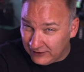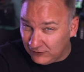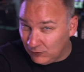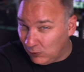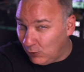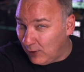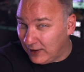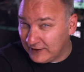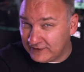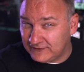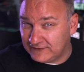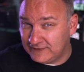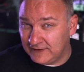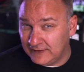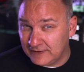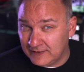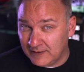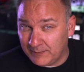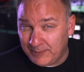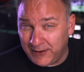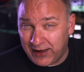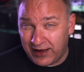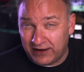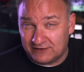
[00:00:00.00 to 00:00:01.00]
What's in the
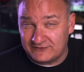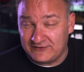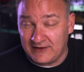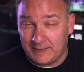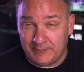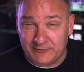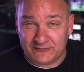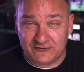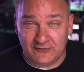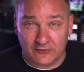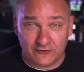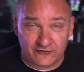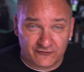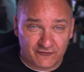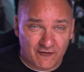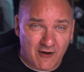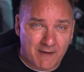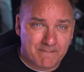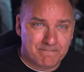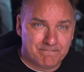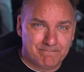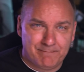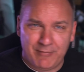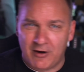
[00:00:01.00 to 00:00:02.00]
Box episodes
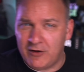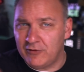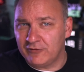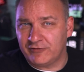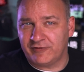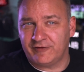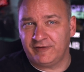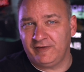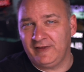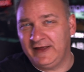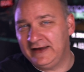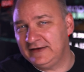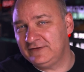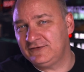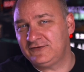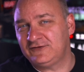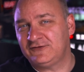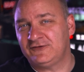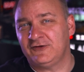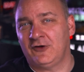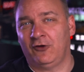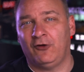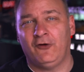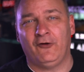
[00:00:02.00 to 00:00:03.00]
from both
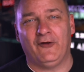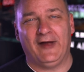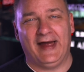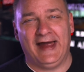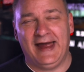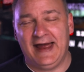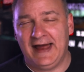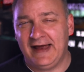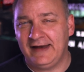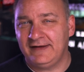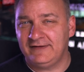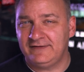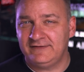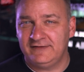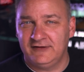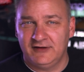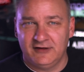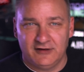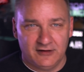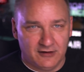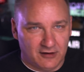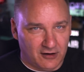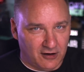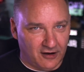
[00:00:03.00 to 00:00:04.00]
Linsoul and
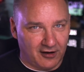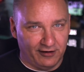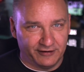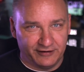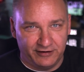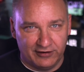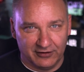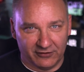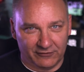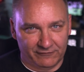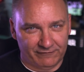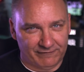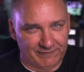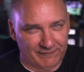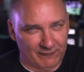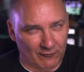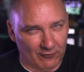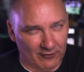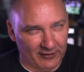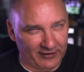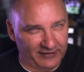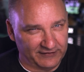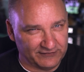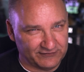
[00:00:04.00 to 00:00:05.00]
Audio
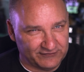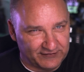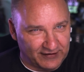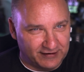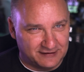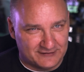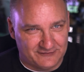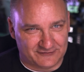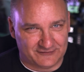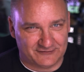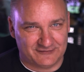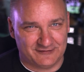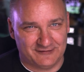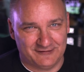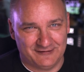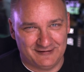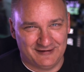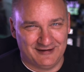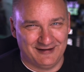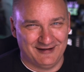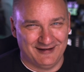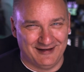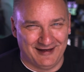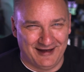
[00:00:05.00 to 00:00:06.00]
46.
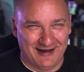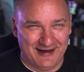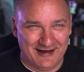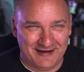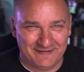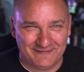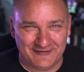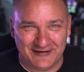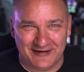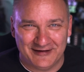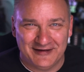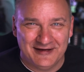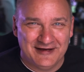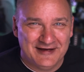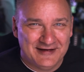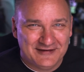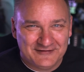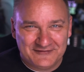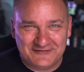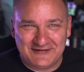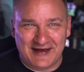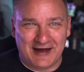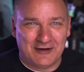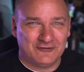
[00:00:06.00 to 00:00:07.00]
I have a
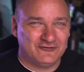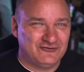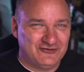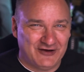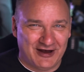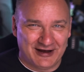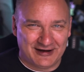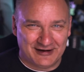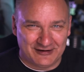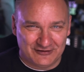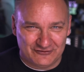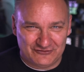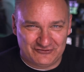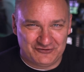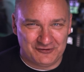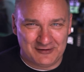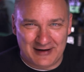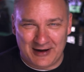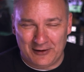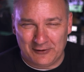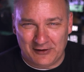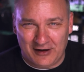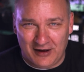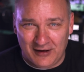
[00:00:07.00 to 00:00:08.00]
sound check and a
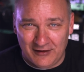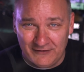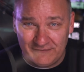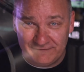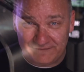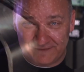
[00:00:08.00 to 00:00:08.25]
shootout of